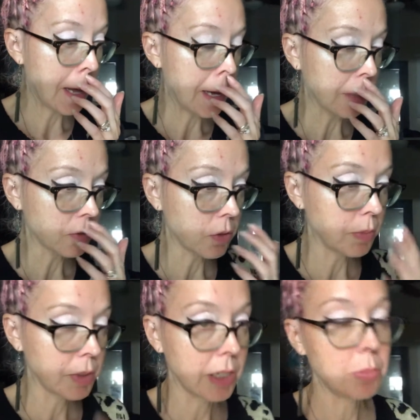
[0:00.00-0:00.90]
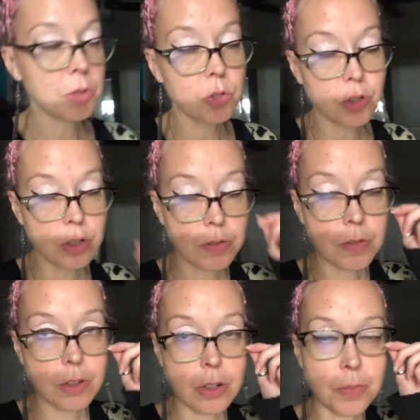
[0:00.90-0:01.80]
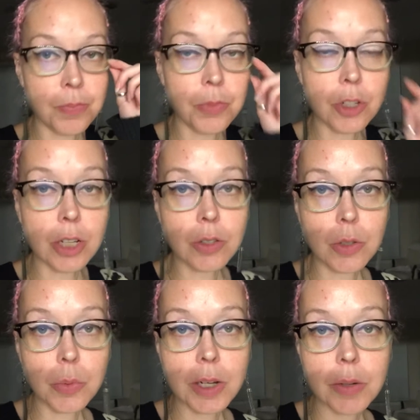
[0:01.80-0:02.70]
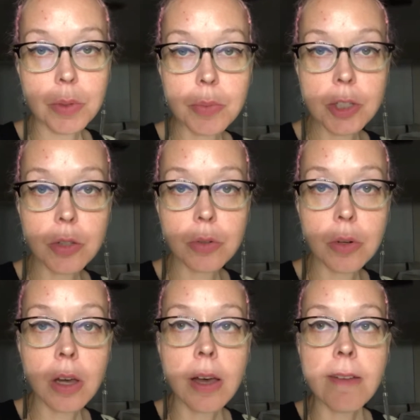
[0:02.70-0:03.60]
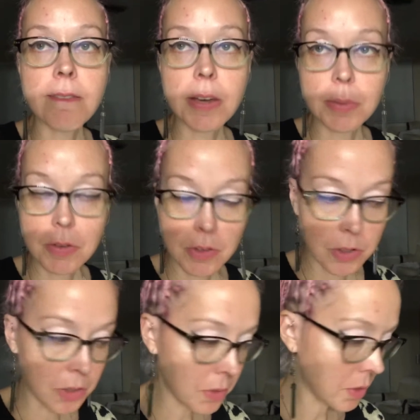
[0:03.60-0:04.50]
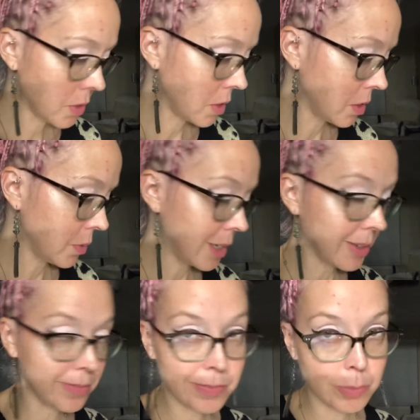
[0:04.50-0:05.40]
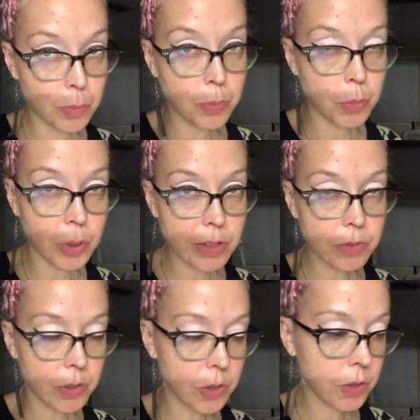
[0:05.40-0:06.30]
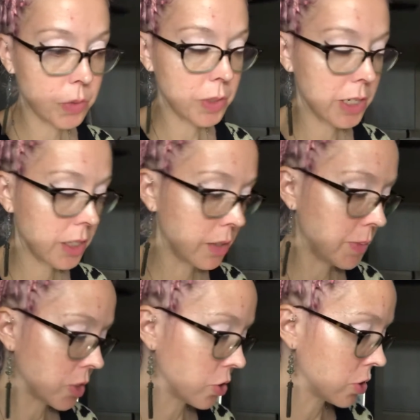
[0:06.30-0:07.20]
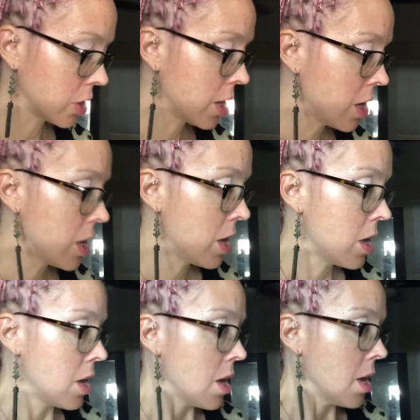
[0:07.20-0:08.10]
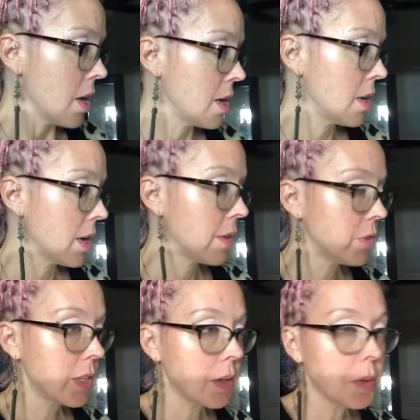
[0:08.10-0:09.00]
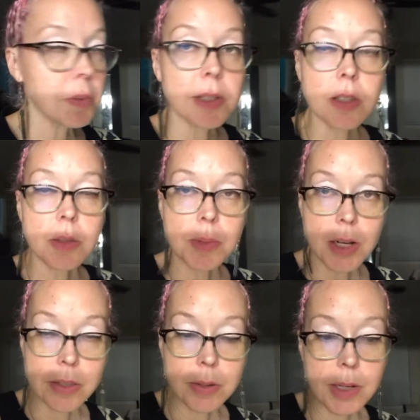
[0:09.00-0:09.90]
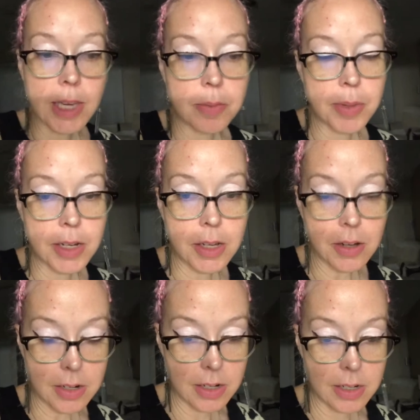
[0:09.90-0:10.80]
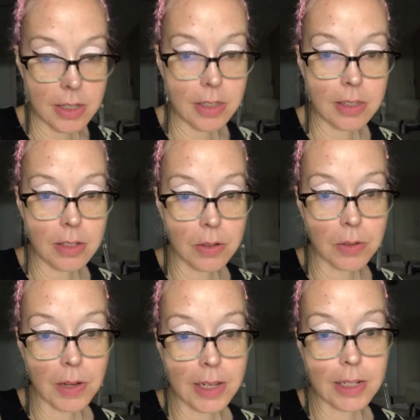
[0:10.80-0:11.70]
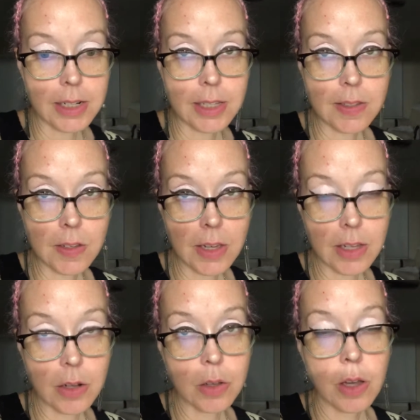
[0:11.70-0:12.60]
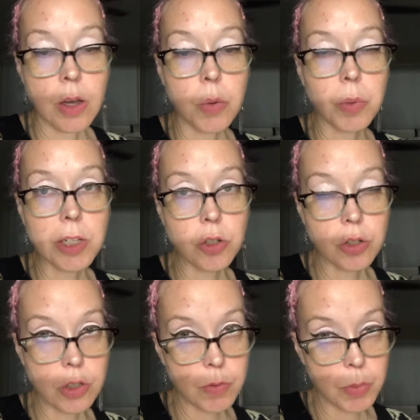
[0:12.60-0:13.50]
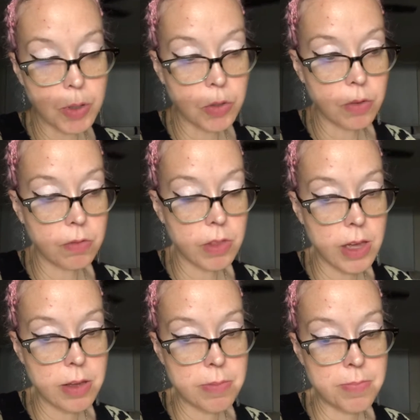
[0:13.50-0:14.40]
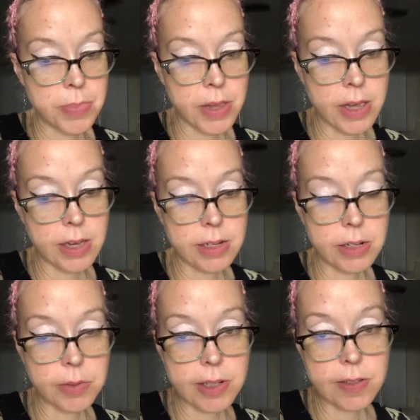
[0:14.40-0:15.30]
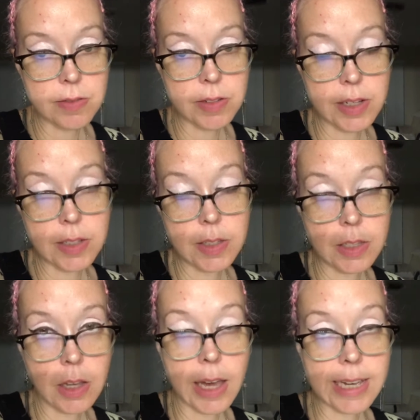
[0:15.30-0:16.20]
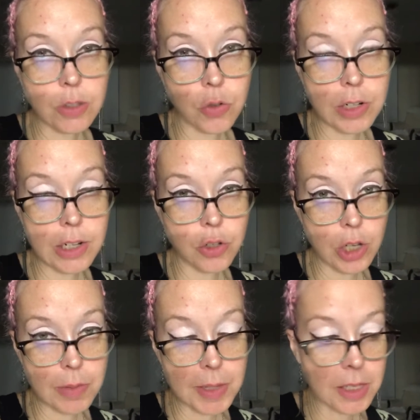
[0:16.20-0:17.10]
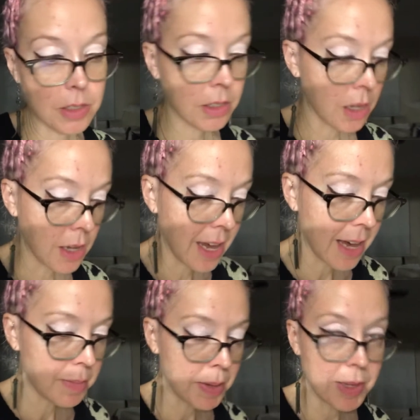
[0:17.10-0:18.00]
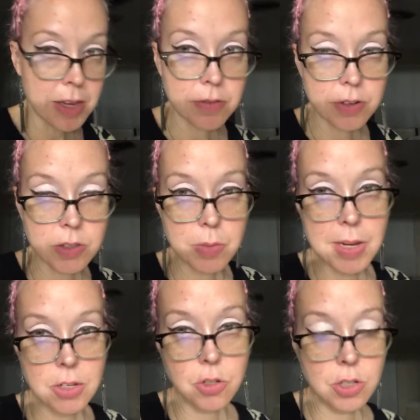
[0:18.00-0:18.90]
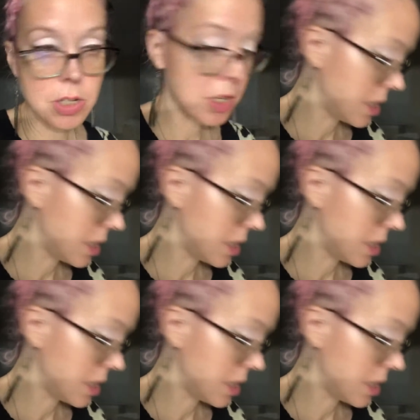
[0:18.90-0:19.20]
Also a plain blue shirt for Jax to wear when we do family photos. Well, boy photos, we're not in the pictures. Uh, after that we went to the mall, we were campaigning hard, so I needed to get white shirts for both of them and I wanted to find astronaut jammies. Hi, baby, for Sebastian.